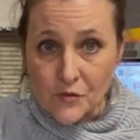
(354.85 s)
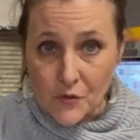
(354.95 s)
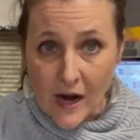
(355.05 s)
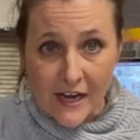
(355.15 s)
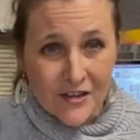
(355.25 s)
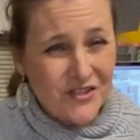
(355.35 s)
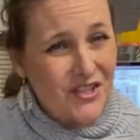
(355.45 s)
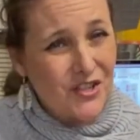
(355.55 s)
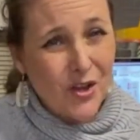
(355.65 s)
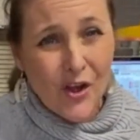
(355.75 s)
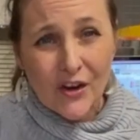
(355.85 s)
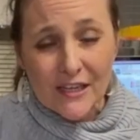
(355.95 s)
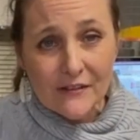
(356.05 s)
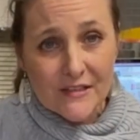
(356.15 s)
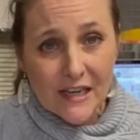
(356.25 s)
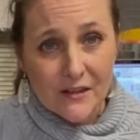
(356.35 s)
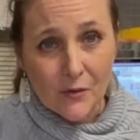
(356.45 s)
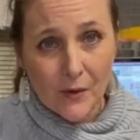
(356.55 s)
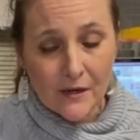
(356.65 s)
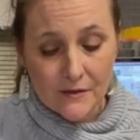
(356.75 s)
dryer just long enough to get
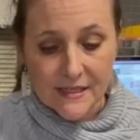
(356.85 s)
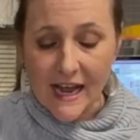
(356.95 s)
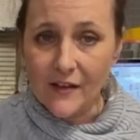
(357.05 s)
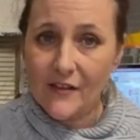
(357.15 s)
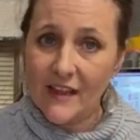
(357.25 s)
the wrinkles out,